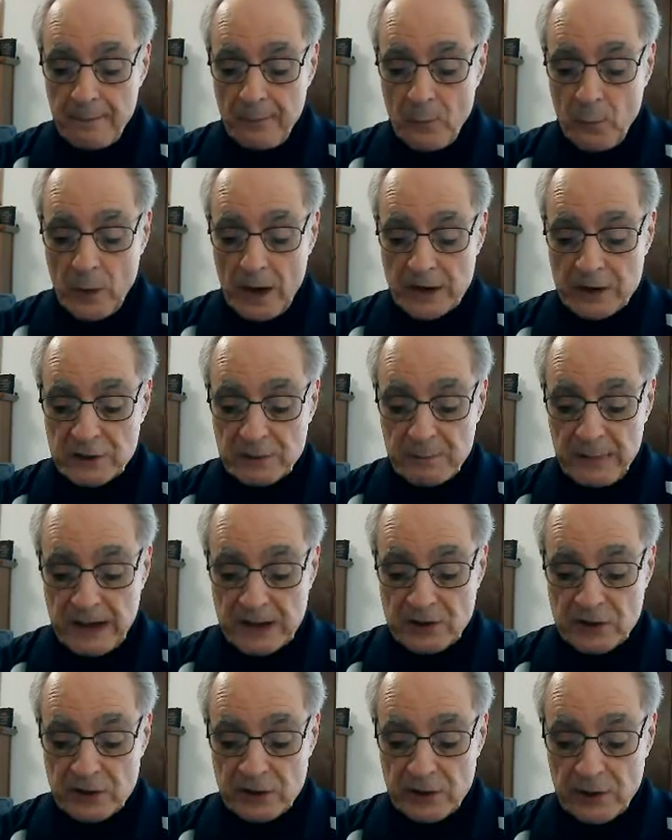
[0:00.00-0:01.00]

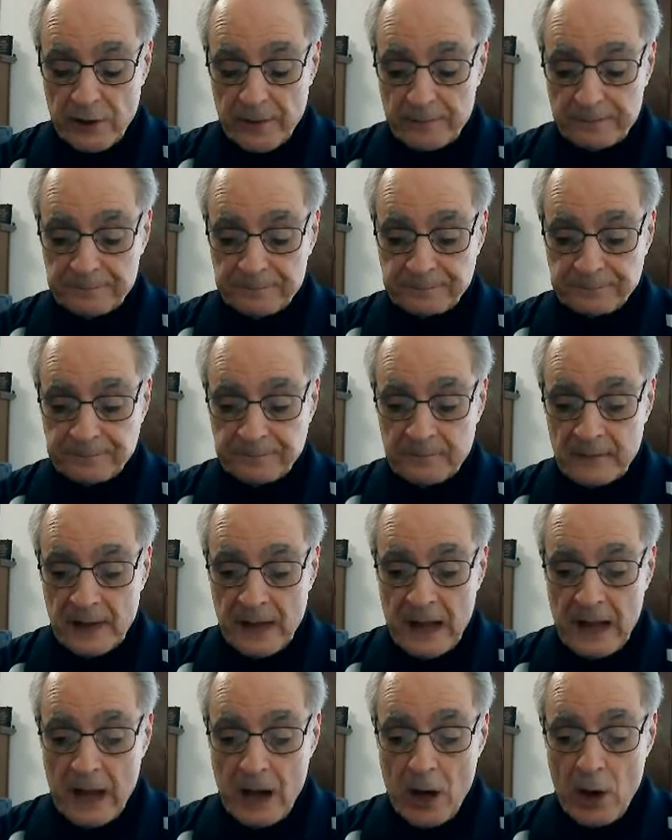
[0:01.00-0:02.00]
Westminster.
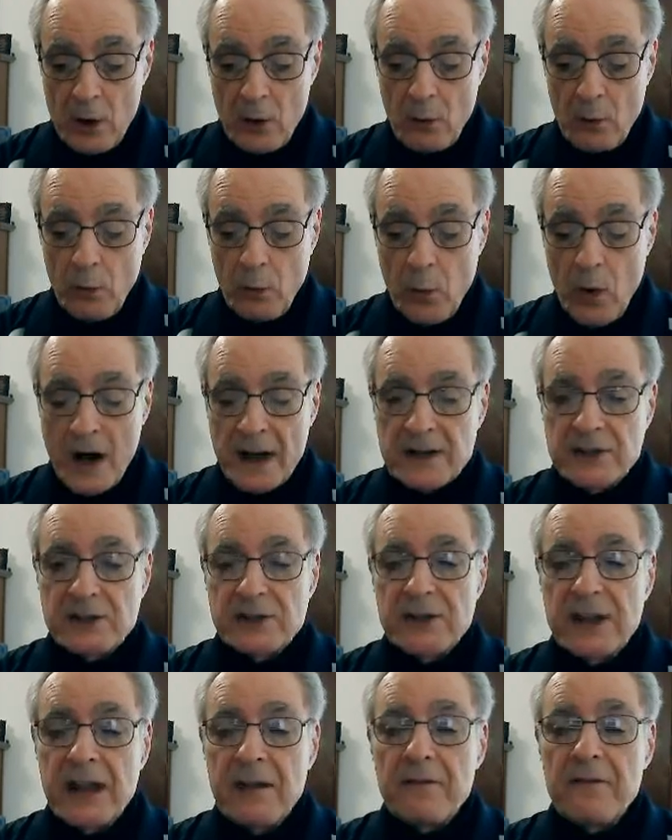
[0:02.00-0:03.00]
Once
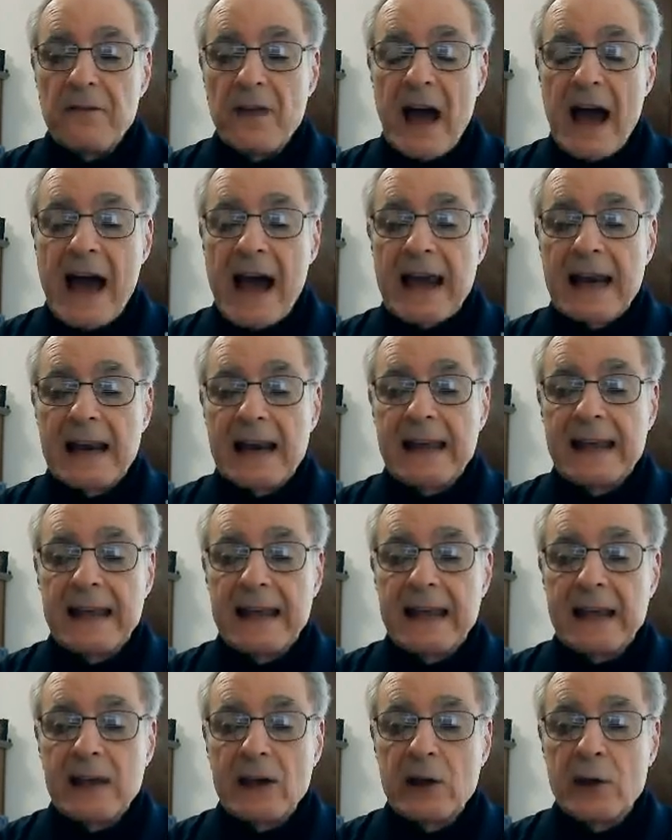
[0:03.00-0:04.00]
they
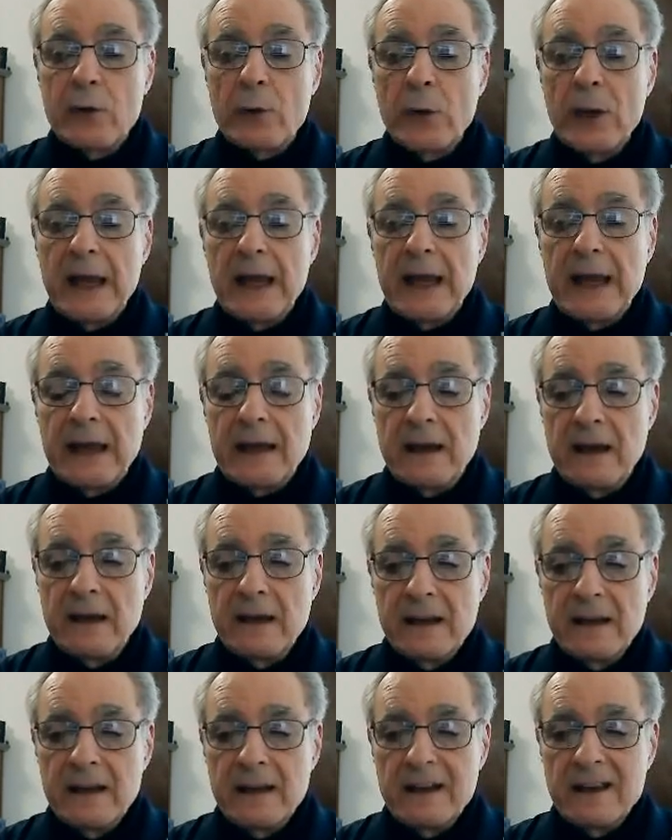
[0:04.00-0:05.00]
finally agreed
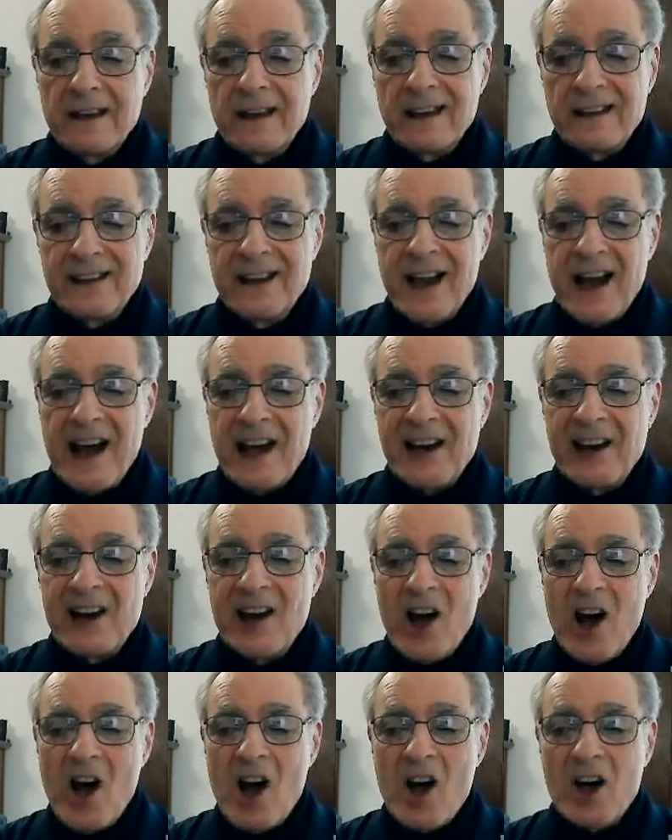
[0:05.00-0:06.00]
and got it
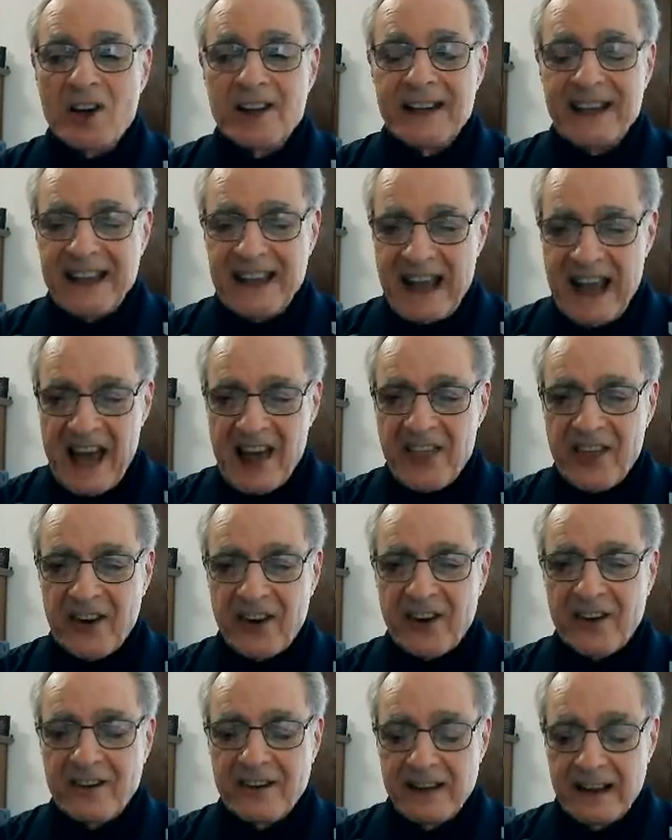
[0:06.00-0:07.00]
all
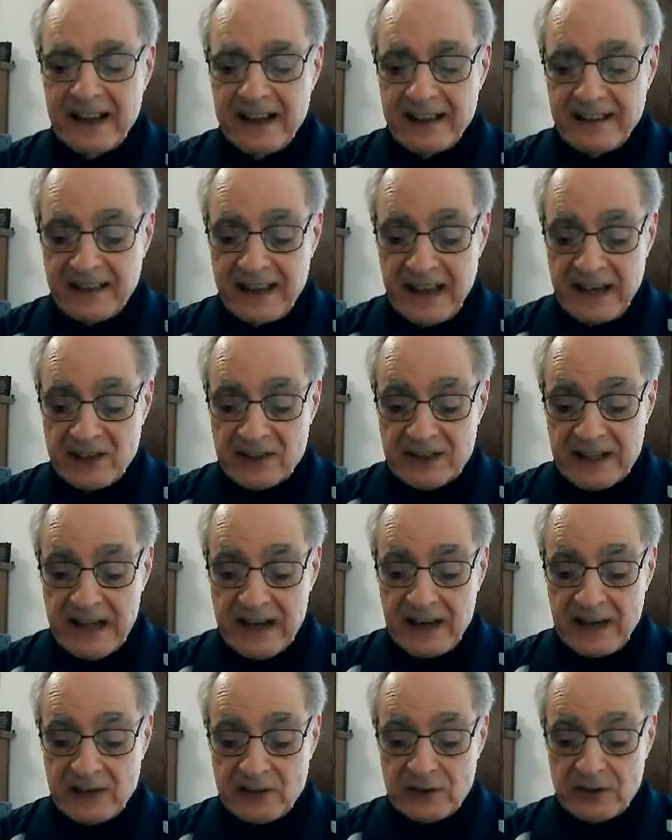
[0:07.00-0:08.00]
together, they sent
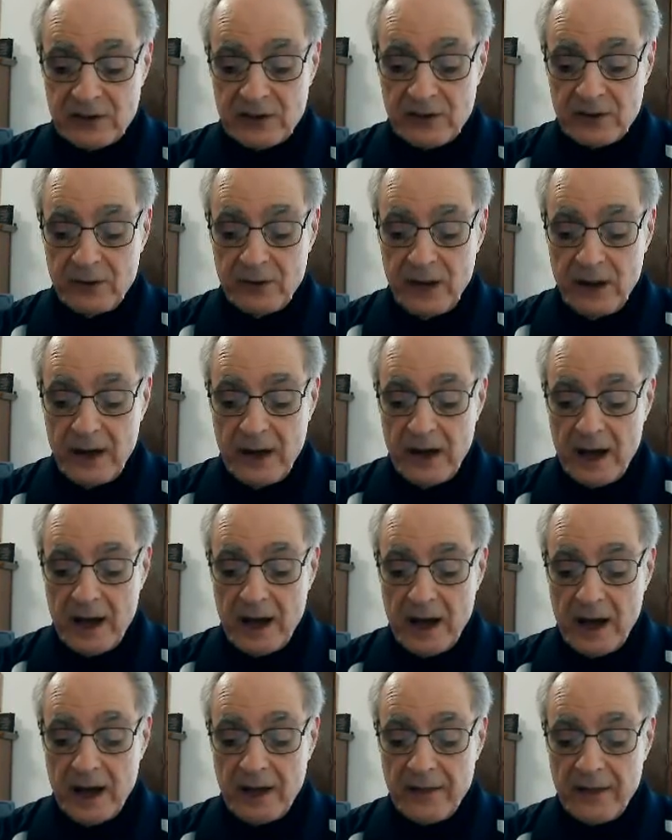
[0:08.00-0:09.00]
it to
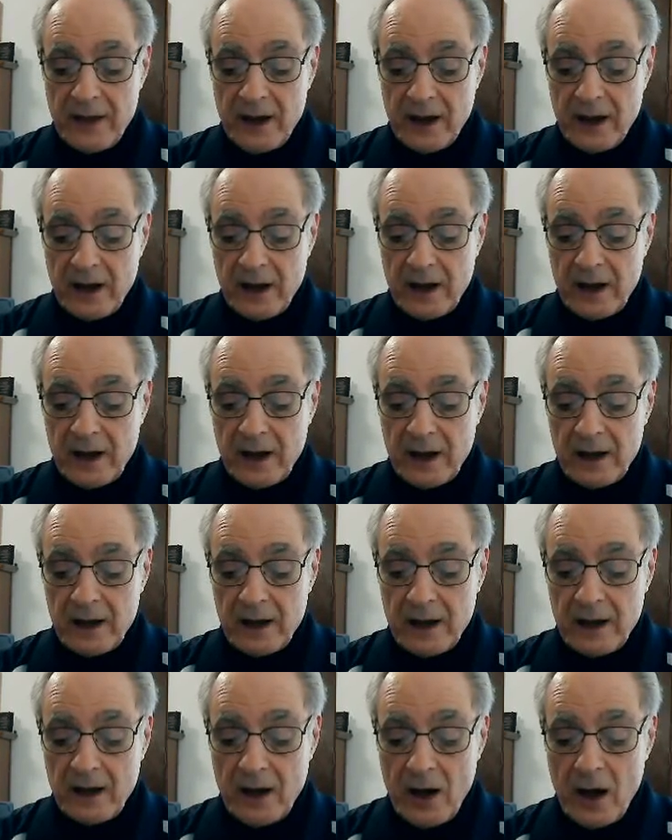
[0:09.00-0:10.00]
the
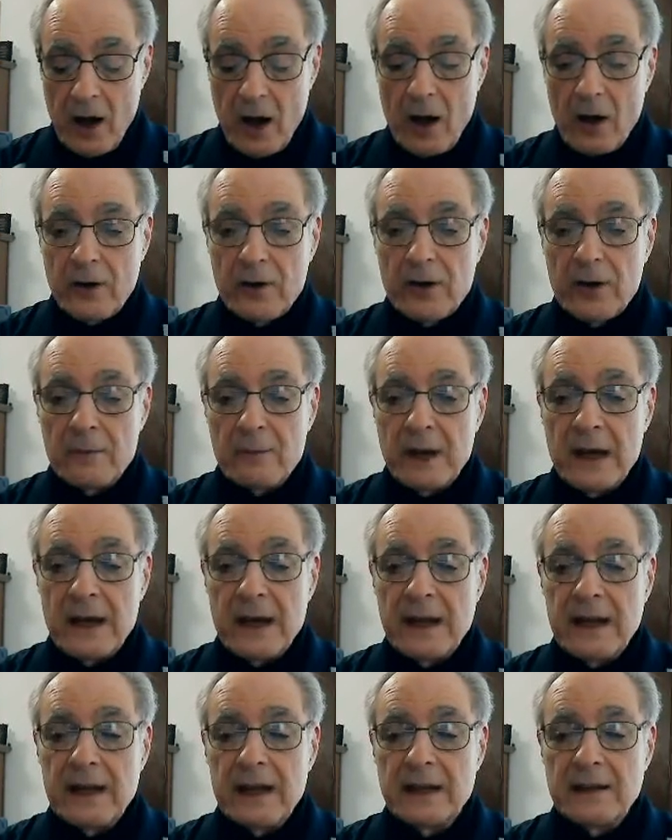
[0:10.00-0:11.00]
Hall
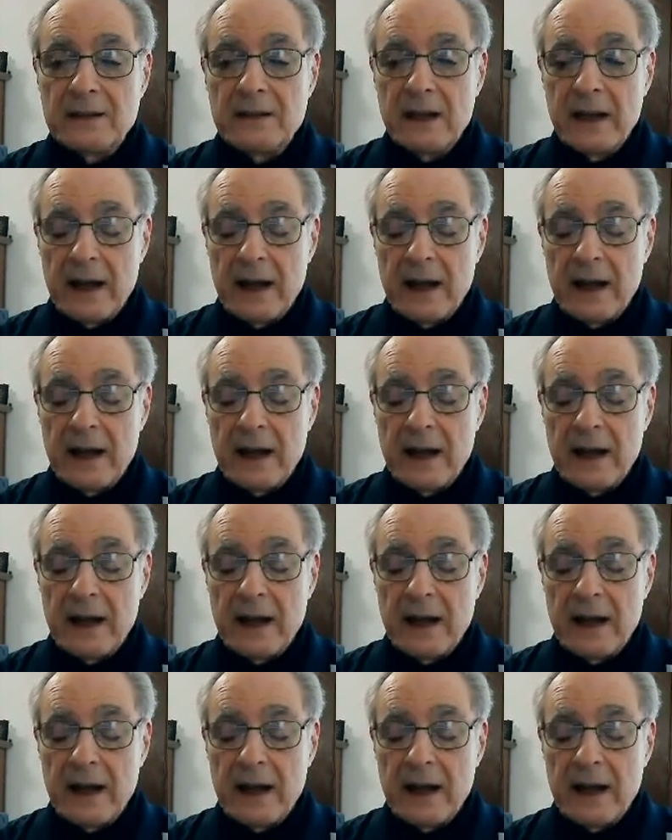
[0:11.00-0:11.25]
Committee at